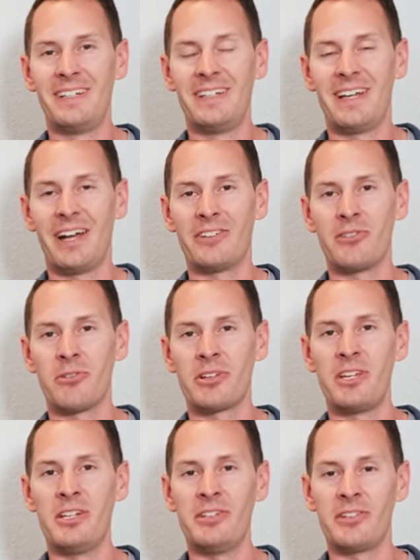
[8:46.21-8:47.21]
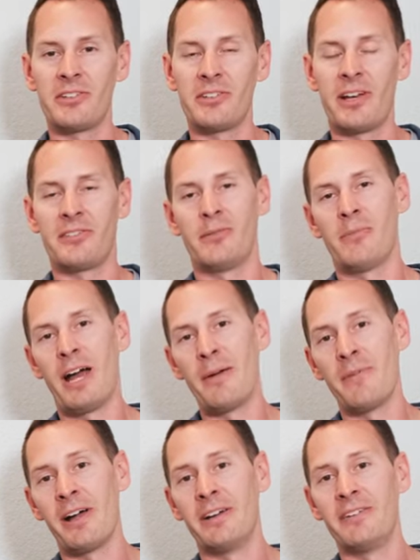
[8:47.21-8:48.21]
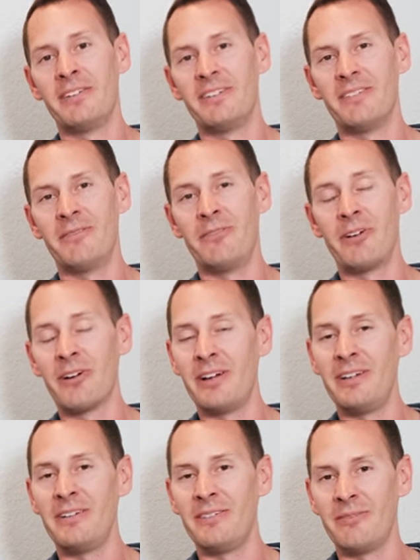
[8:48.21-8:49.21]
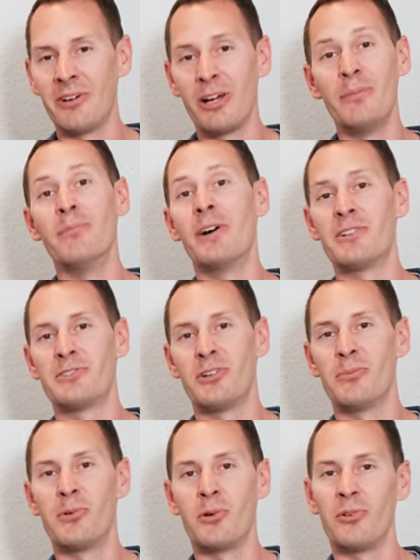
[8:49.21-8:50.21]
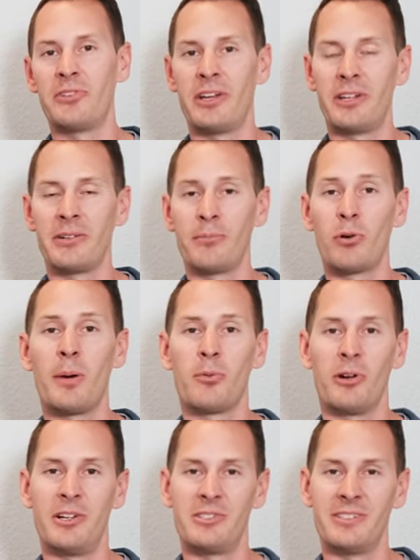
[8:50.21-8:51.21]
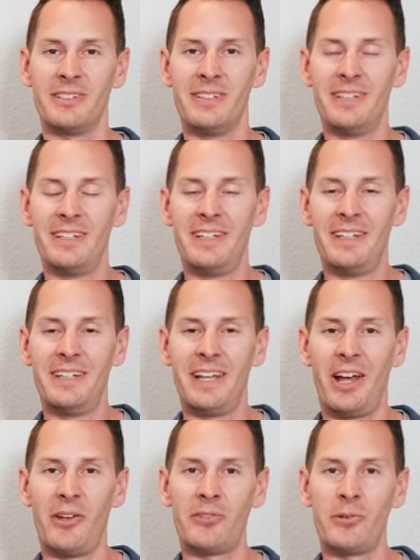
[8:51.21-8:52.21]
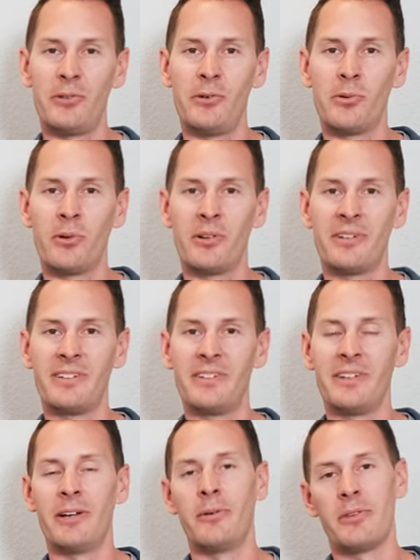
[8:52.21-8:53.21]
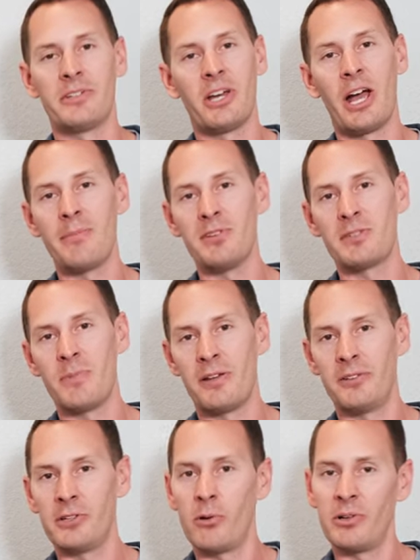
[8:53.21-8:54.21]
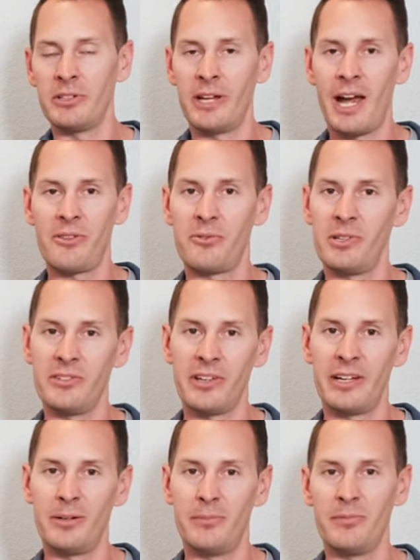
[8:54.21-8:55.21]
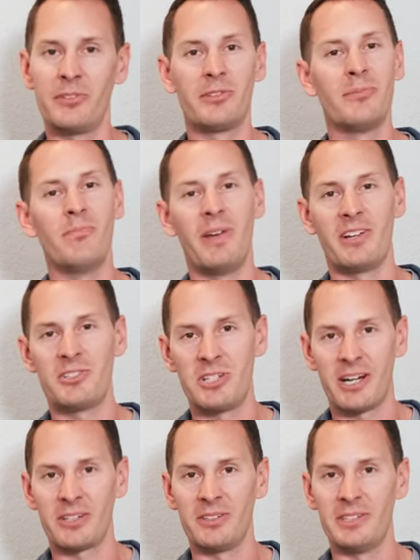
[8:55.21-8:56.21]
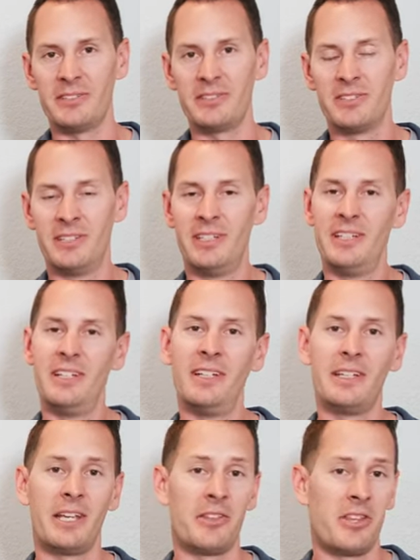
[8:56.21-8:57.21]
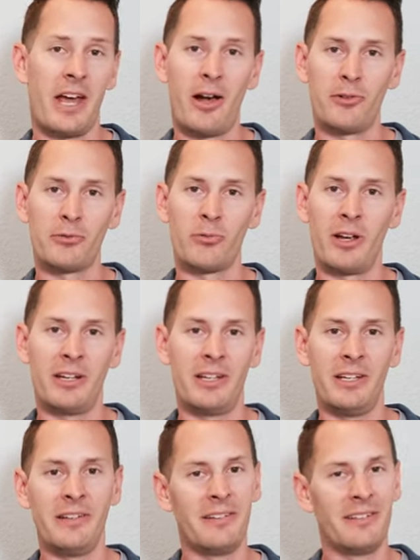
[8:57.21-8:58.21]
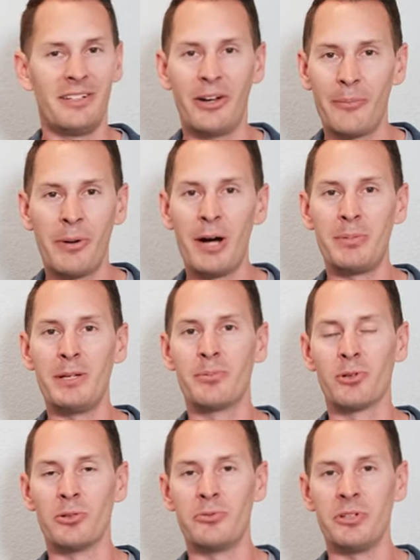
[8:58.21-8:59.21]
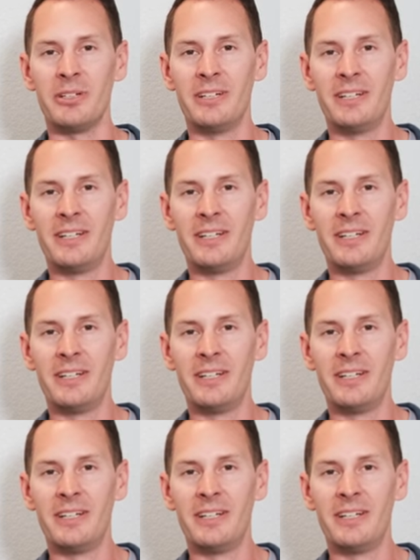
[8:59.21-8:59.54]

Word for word: Yeah, so the key to success, in my mind, very, very much so boils down to preparation. Yeah, so your, you know, the time you spend to go and gather these items, make checklists, get the house ready, you know, puppy proof it.